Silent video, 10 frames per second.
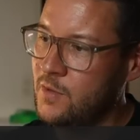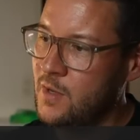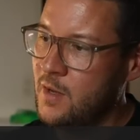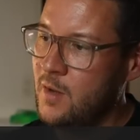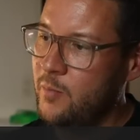
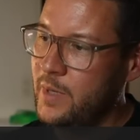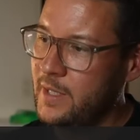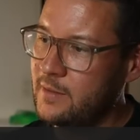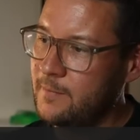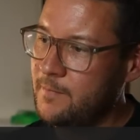But
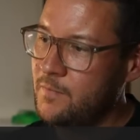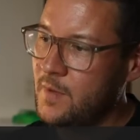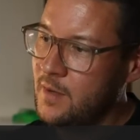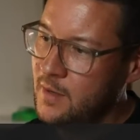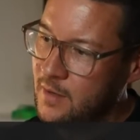
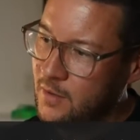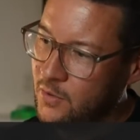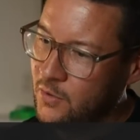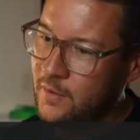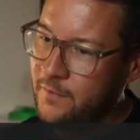
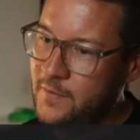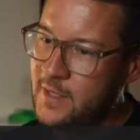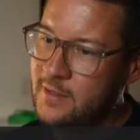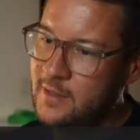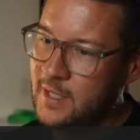all of these
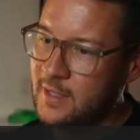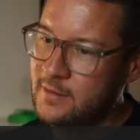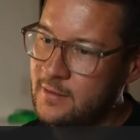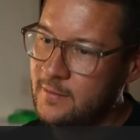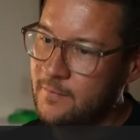
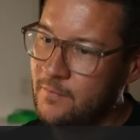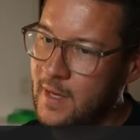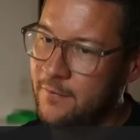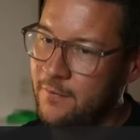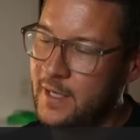things
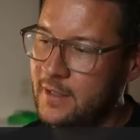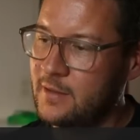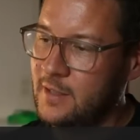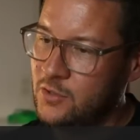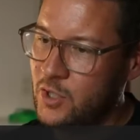affect
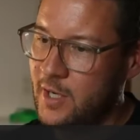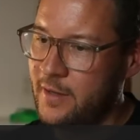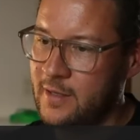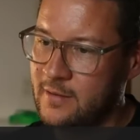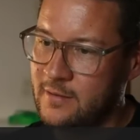each other.
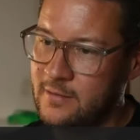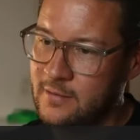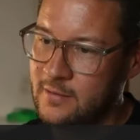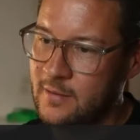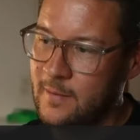
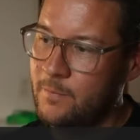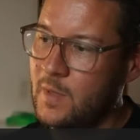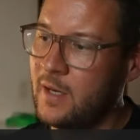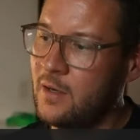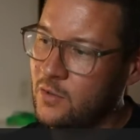
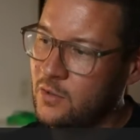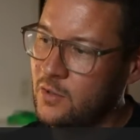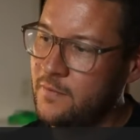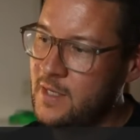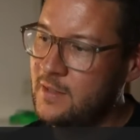And all of
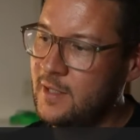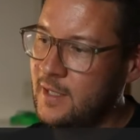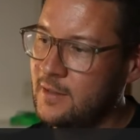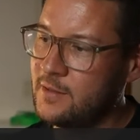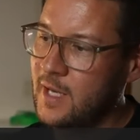these
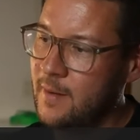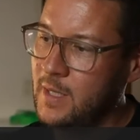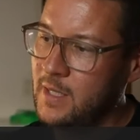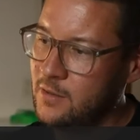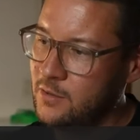things can be
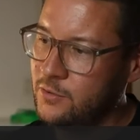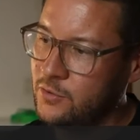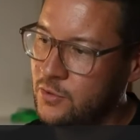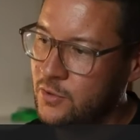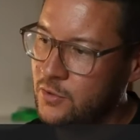used
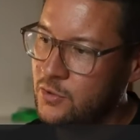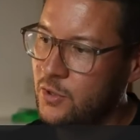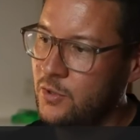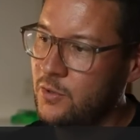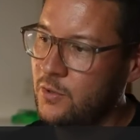
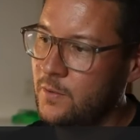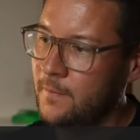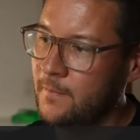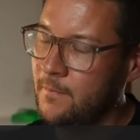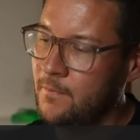to
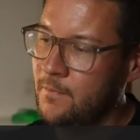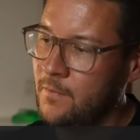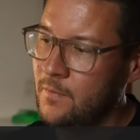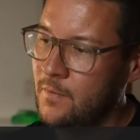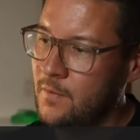
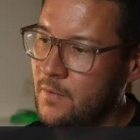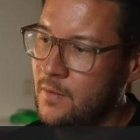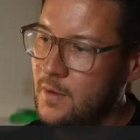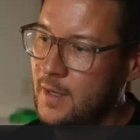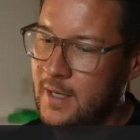
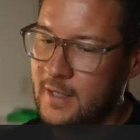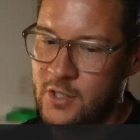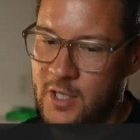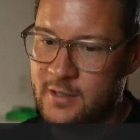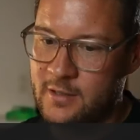
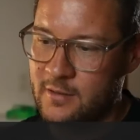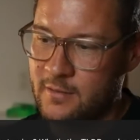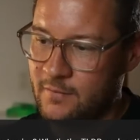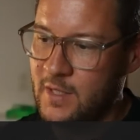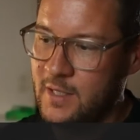adjust
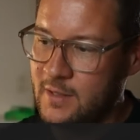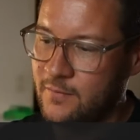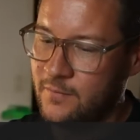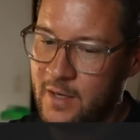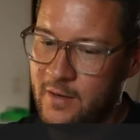these
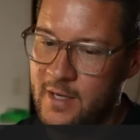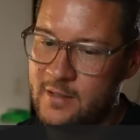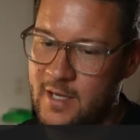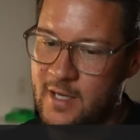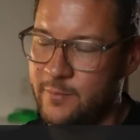various
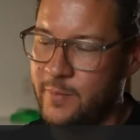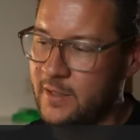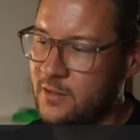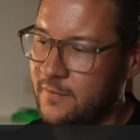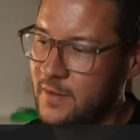aspects
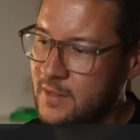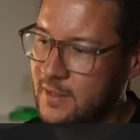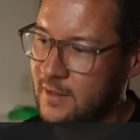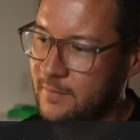of the setup.